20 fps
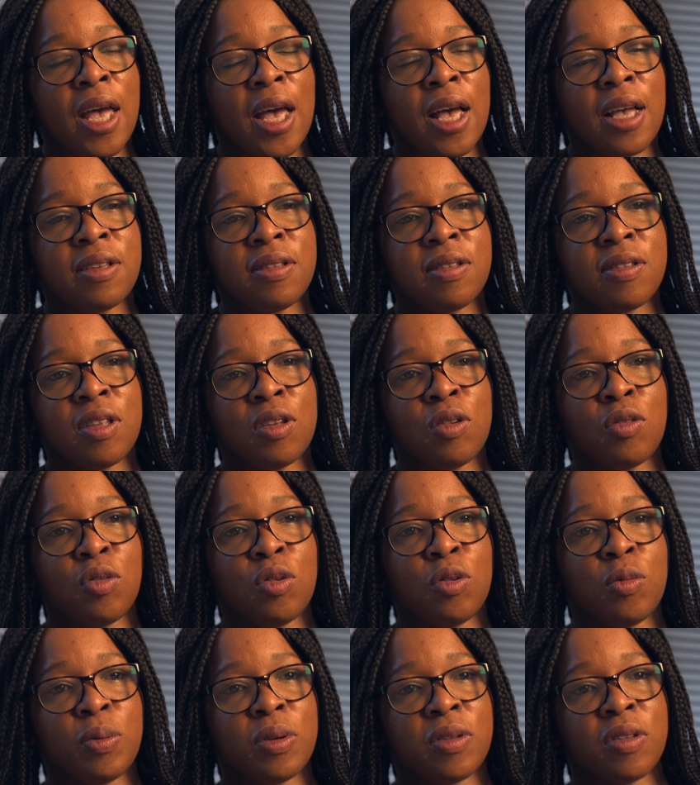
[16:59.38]
As the
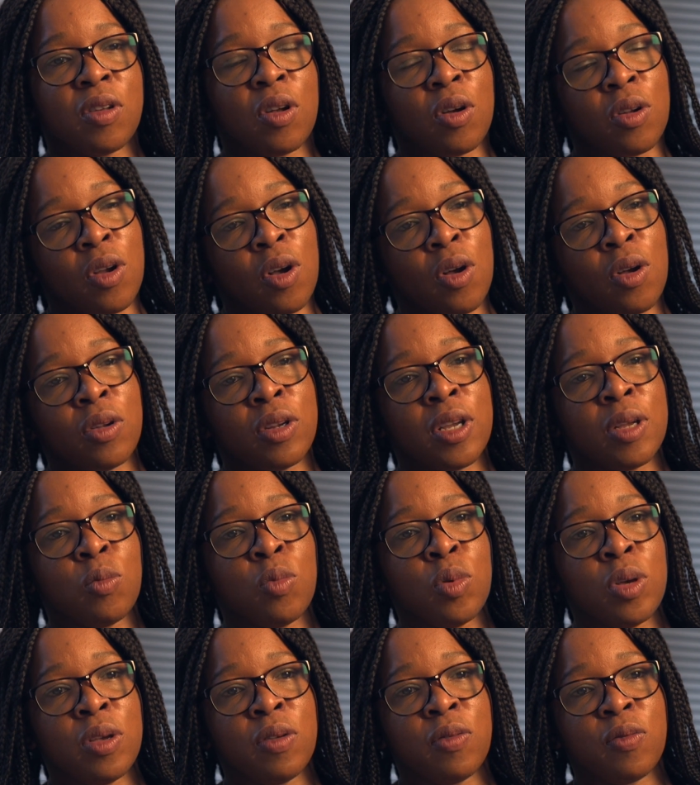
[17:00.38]
group has gone on
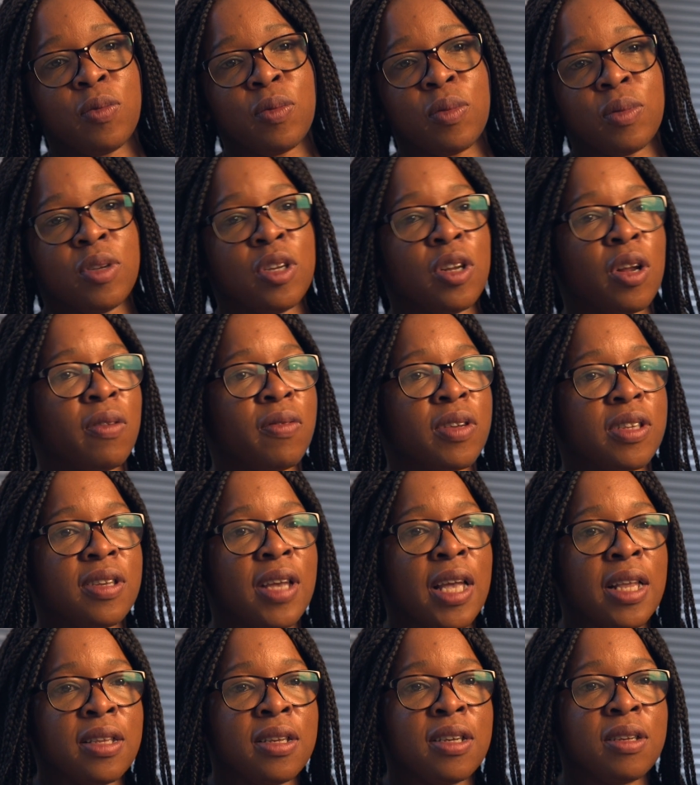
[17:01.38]
and I've
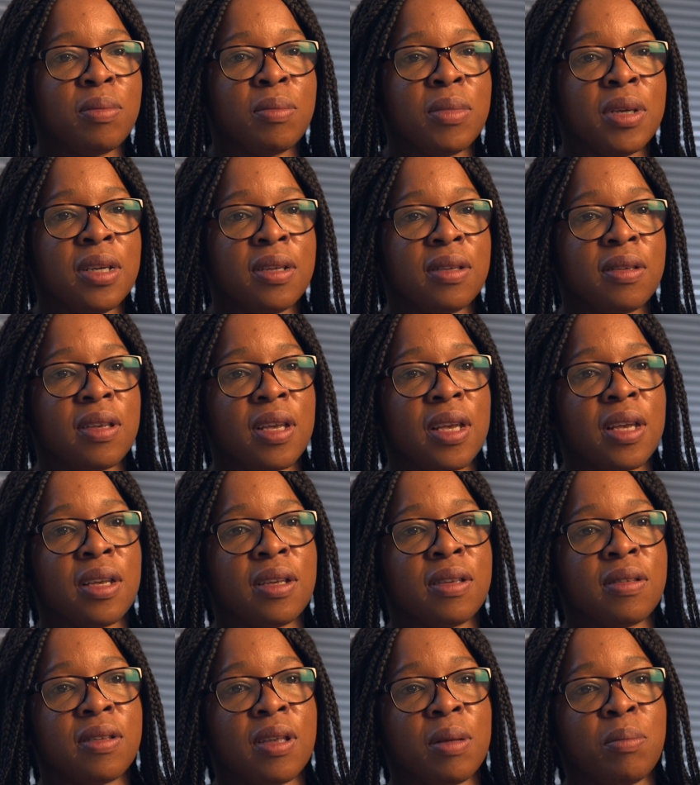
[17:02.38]
attended
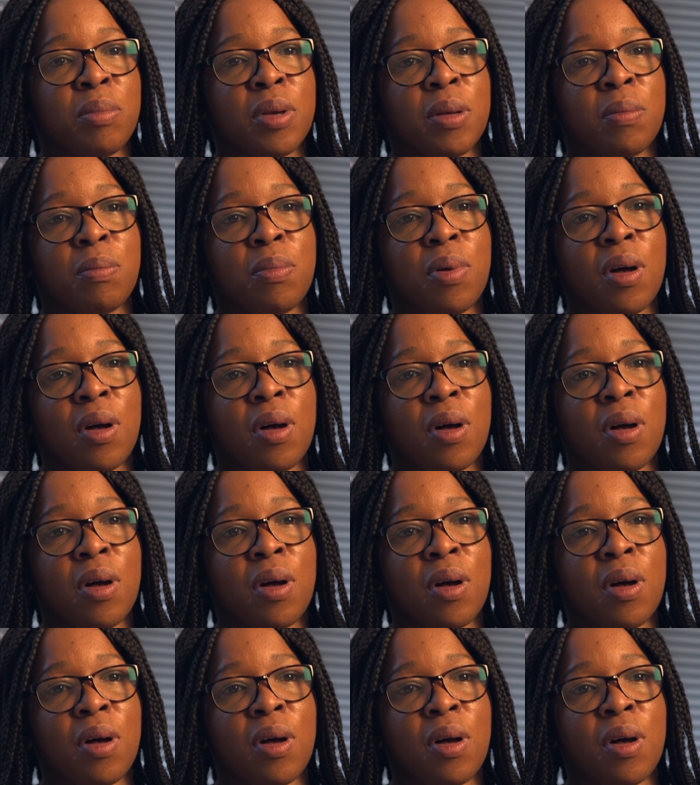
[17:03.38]
meetings and been